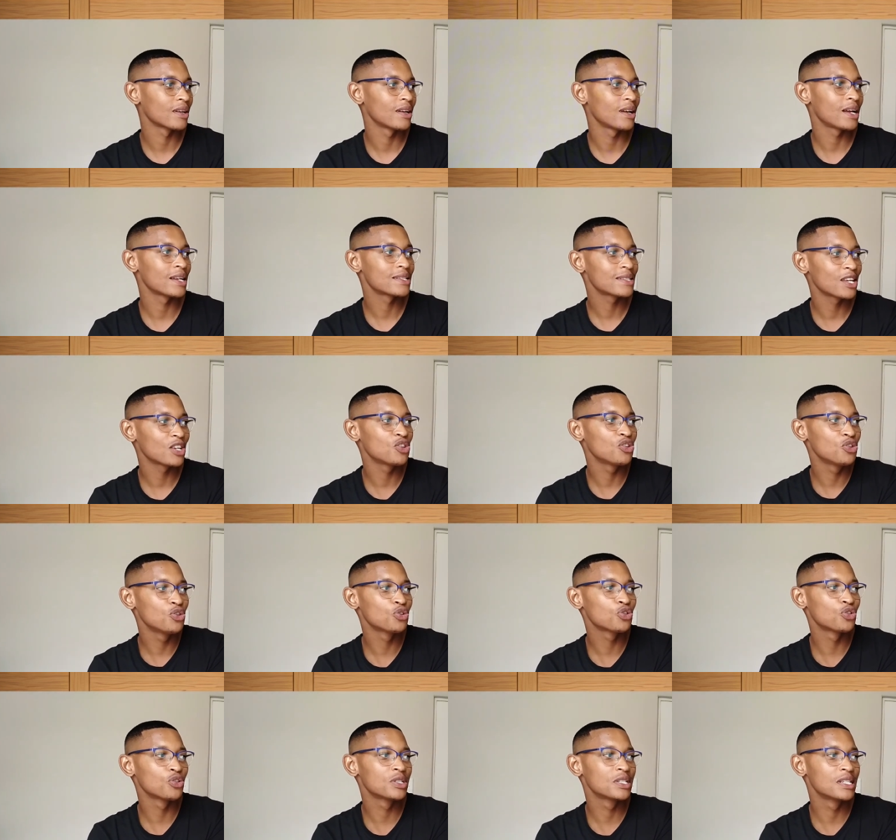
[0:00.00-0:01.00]
It's saying you
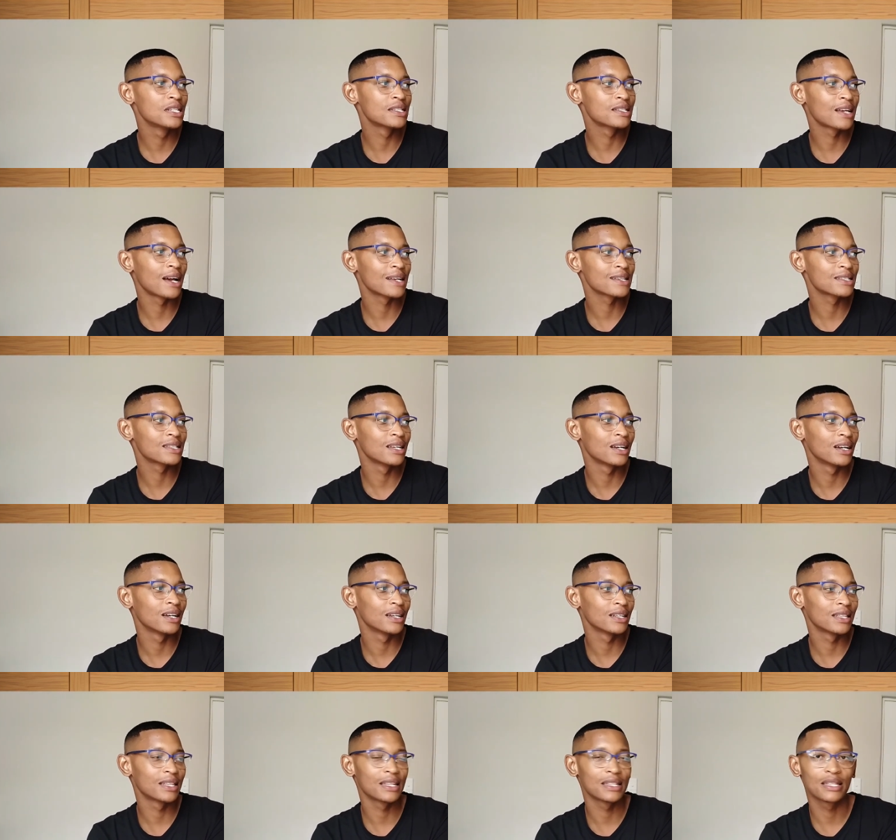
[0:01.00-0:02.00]
should discuss
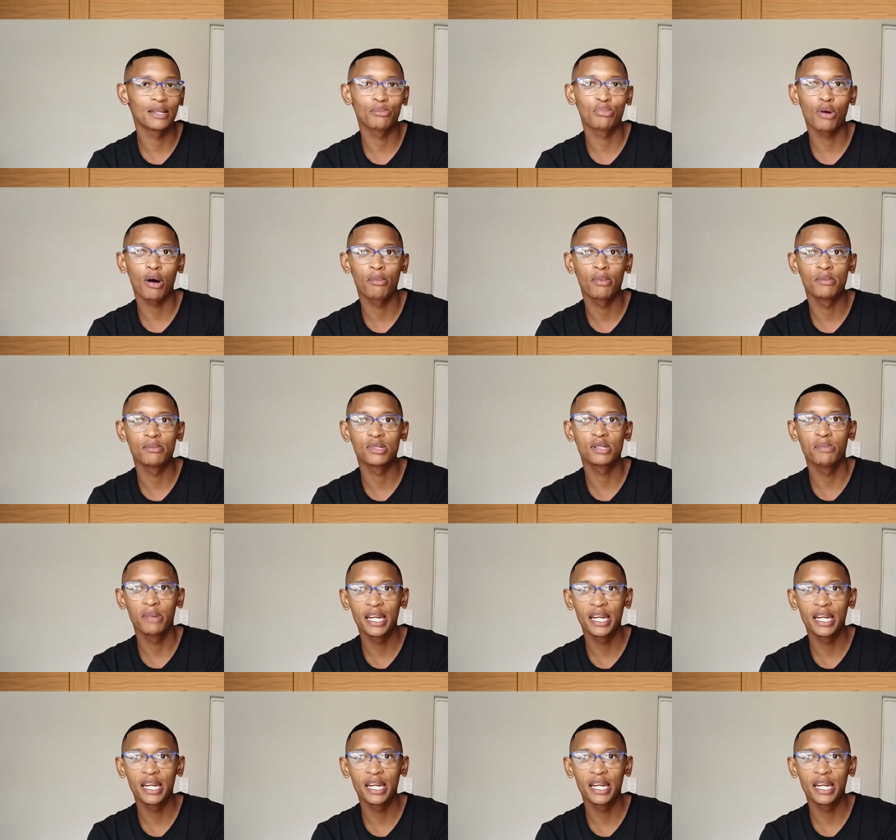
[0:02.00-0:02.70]
the problems,